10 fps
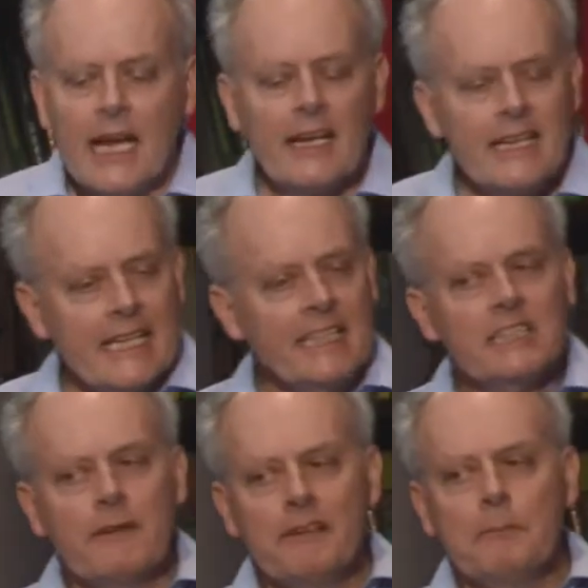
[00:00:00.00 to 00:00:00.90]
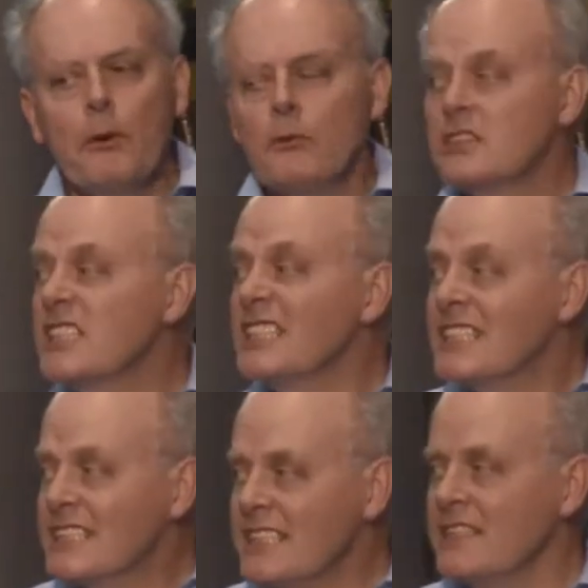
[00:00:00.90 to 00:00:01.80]
And I think it's very important to
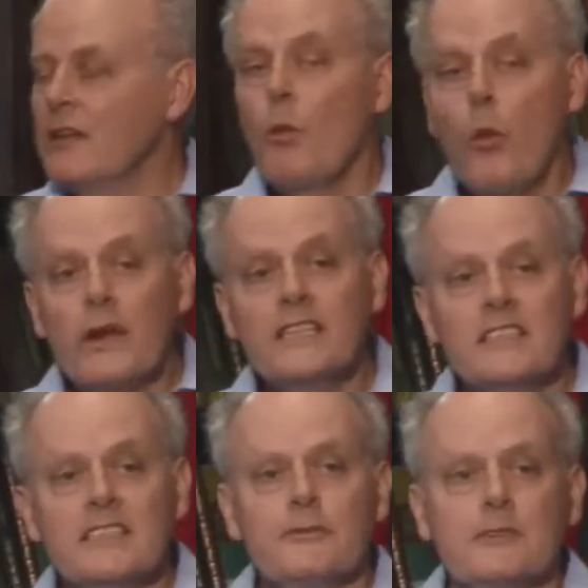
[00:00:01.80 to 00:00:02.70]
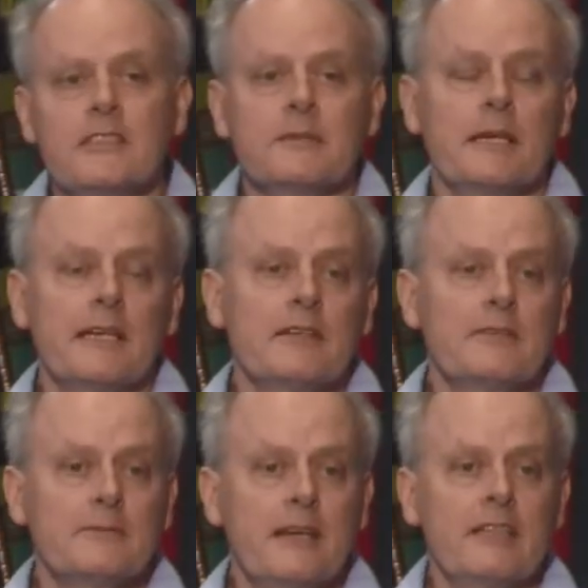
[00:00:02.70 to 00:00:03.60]
consider what is different
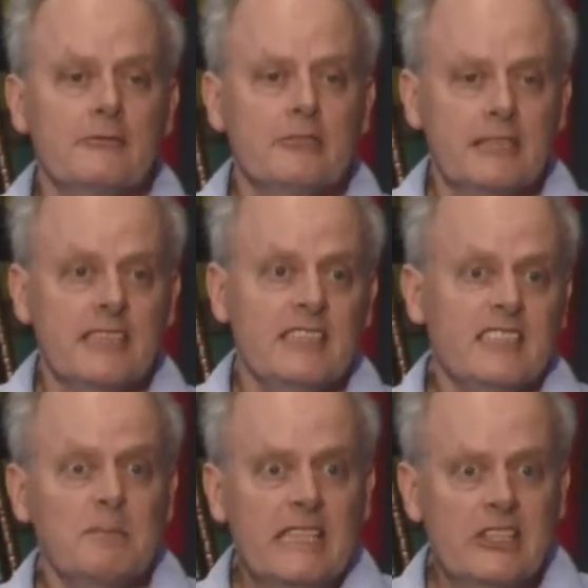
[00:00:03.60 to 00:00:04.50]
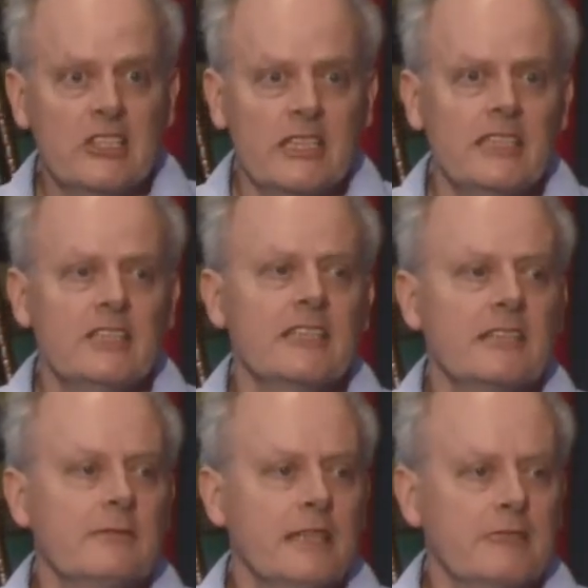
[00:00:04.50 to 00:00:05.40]
about veterinary species
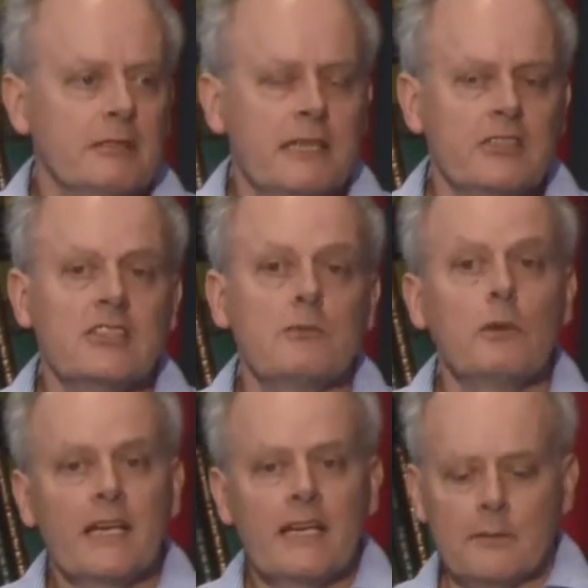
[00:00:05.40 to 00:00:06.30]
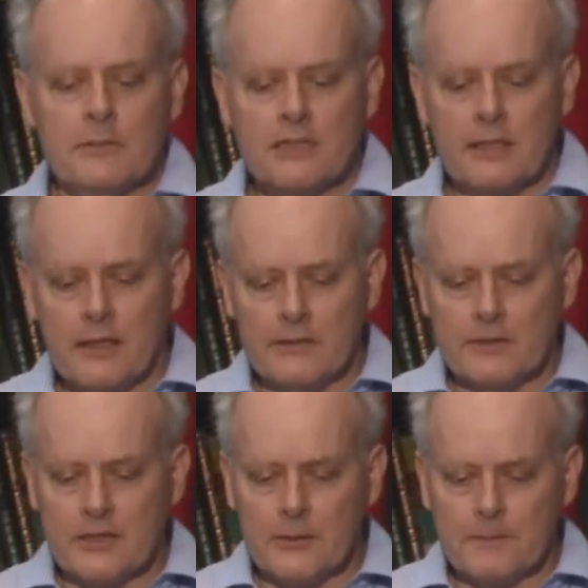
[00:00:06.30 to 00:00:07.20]
and veterinary medicine when it comes to
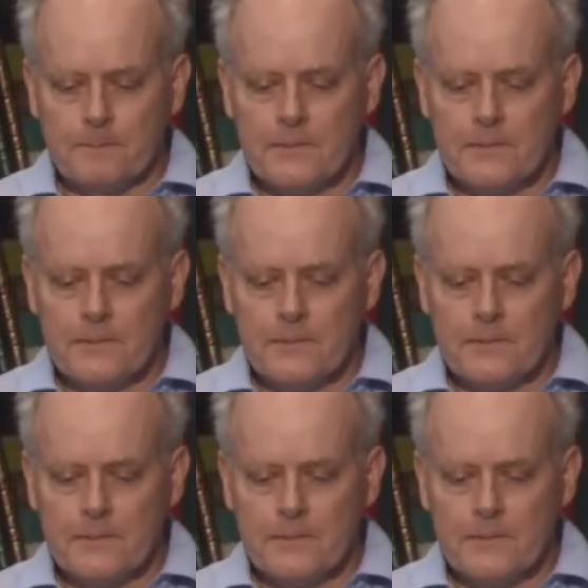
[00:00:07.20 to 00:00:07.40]
livestock.